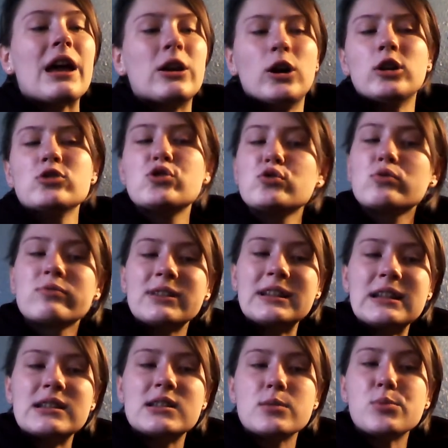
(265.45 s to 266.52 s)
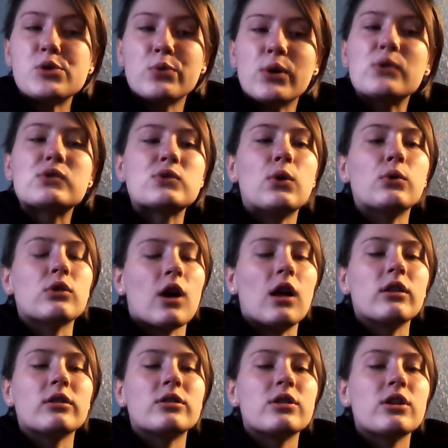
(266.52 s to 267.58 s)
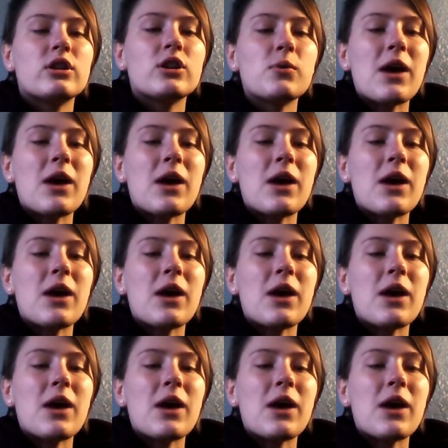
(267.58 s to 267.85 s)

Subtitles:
And all jewelry needs to be rose gold color.